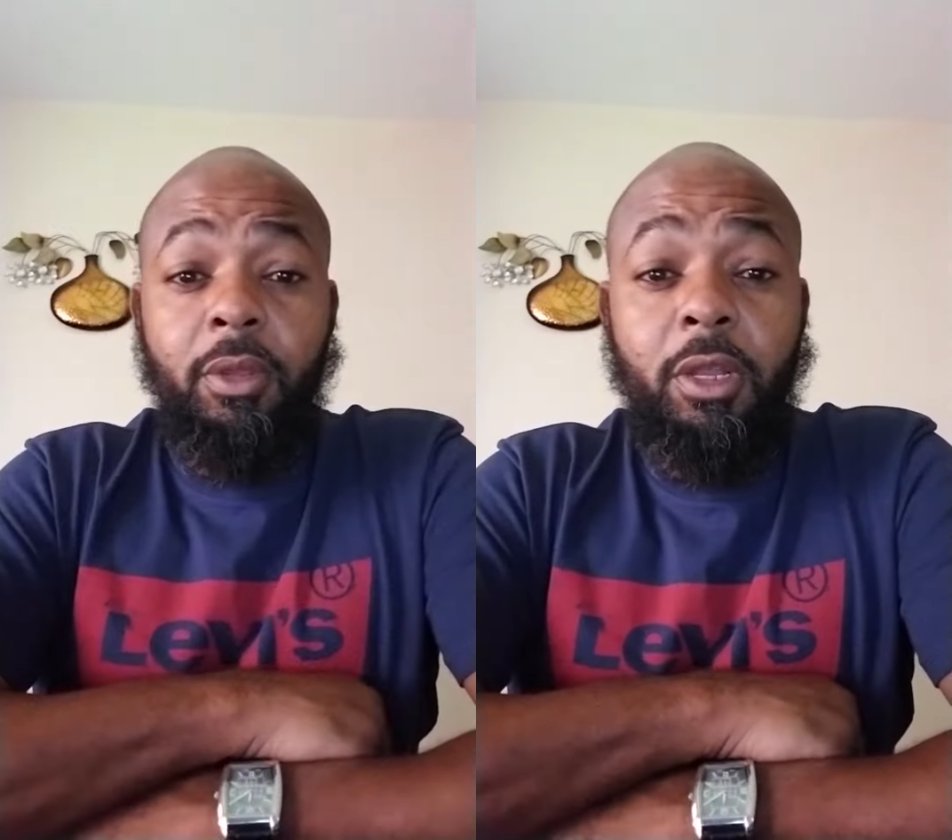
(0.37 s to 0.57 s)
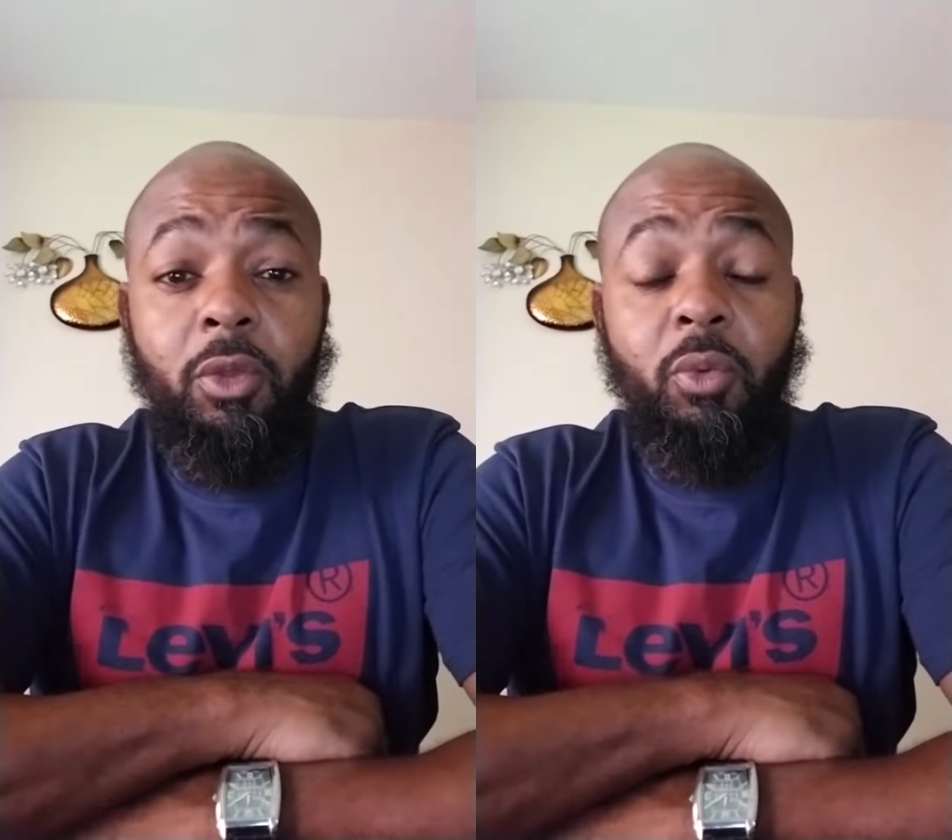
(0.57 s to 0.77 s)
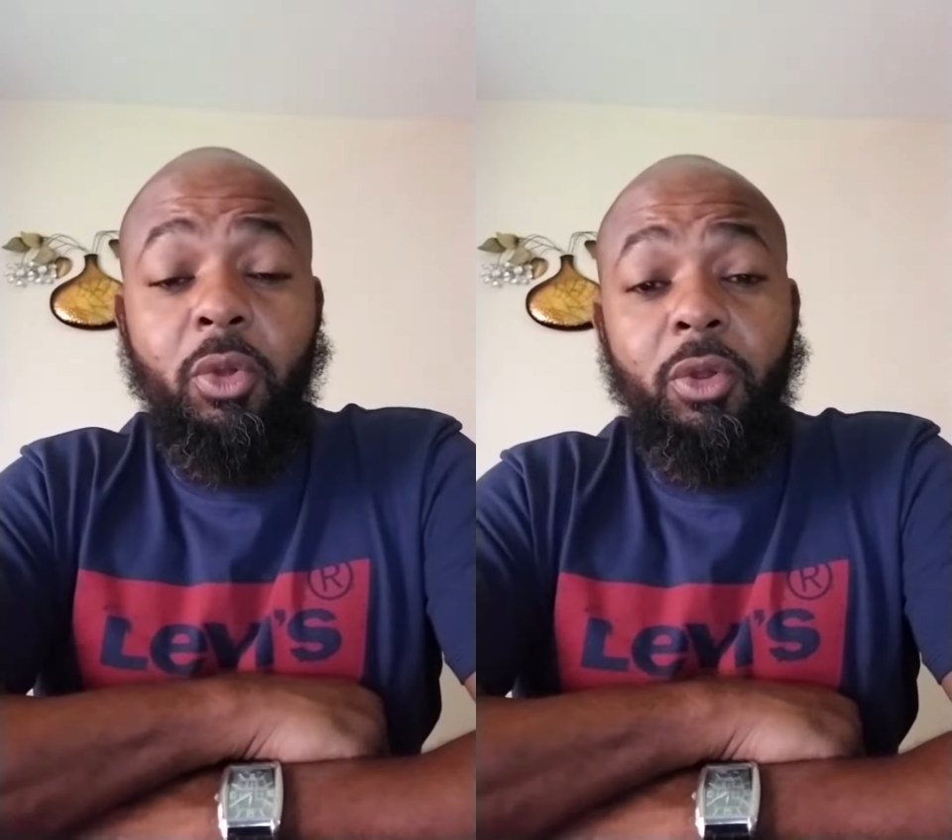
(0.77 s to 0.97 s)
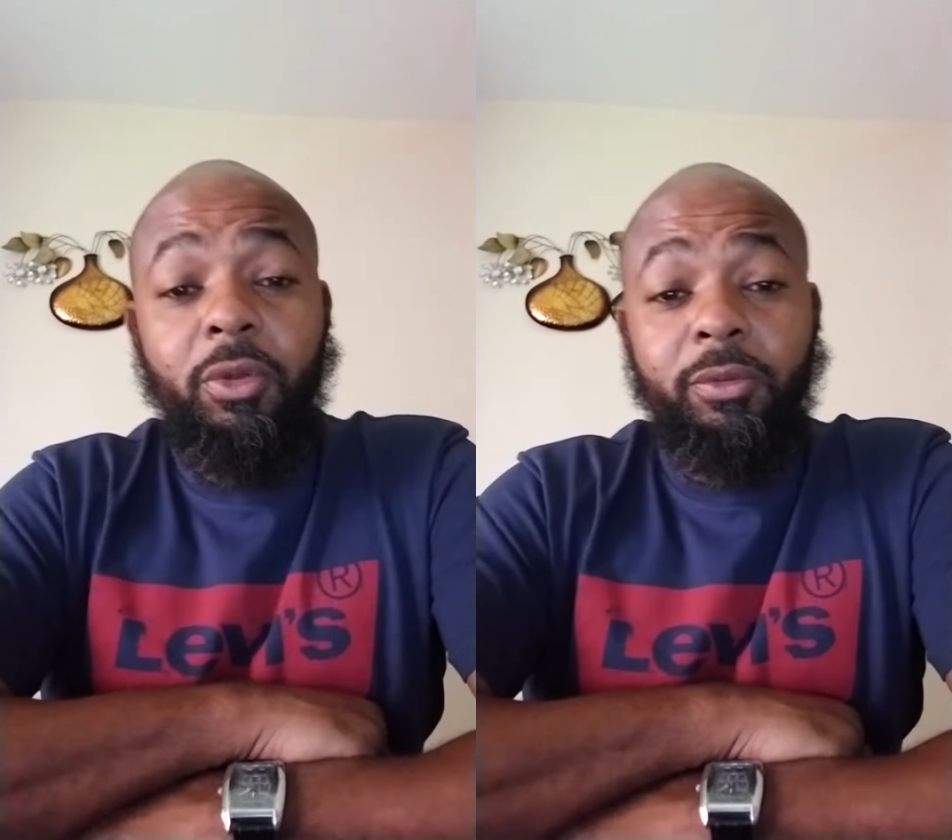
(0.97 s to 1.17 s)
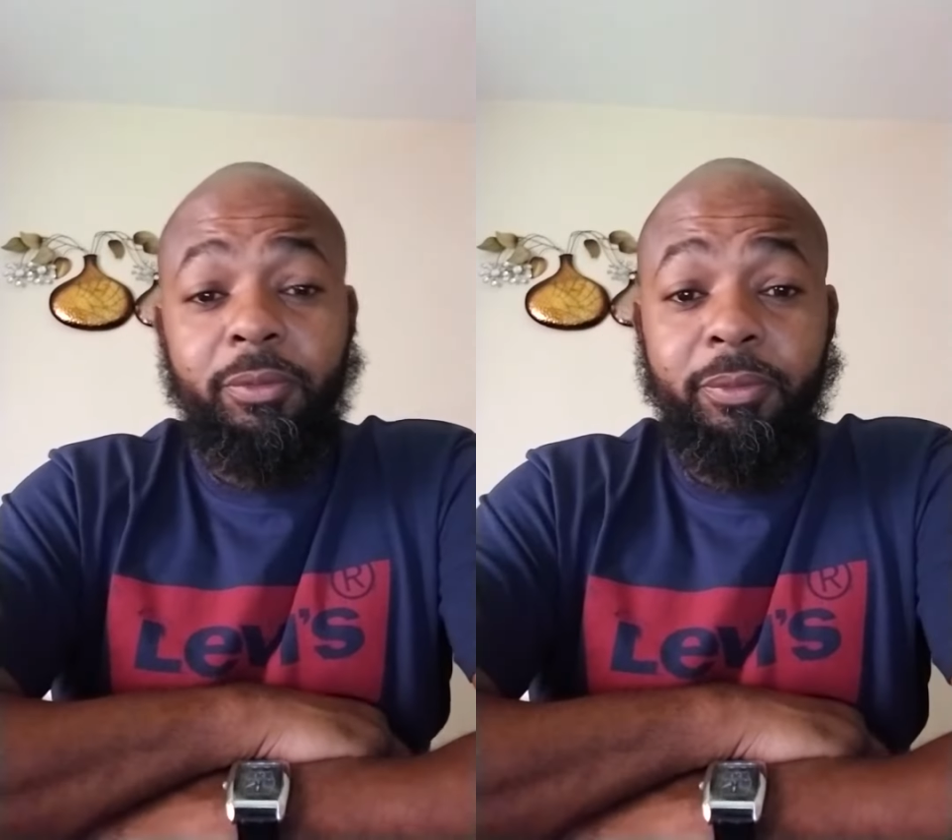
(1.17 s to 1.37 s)
Hello,
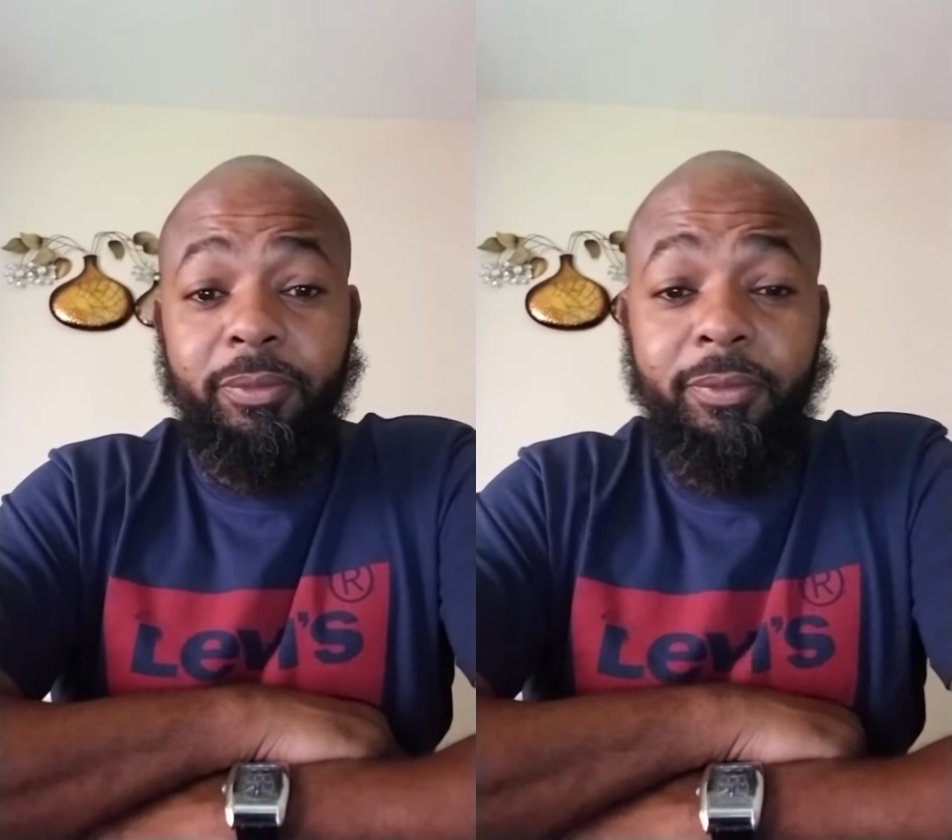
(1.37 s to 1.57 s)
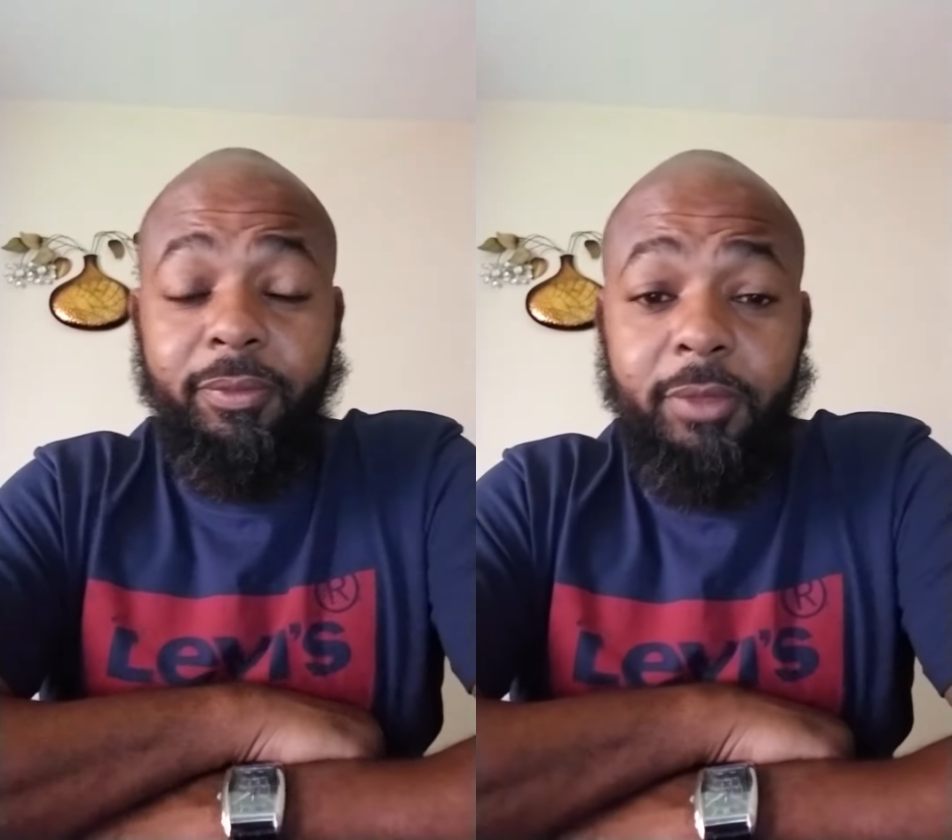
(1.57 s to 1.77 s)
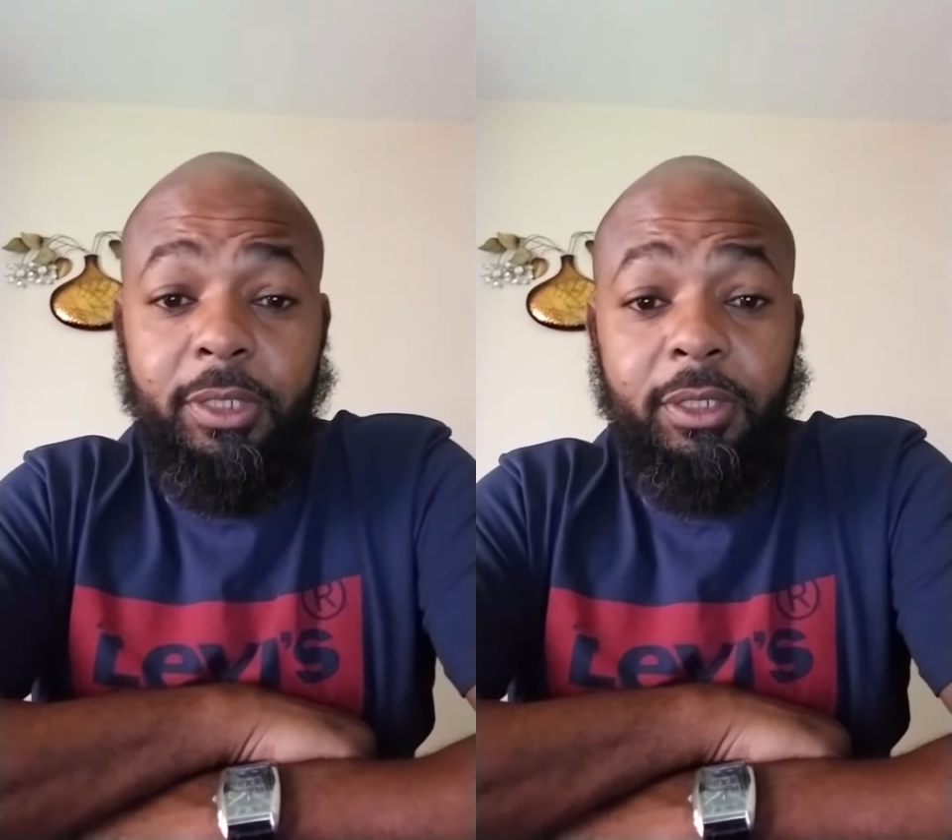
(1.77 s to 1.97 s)
world. This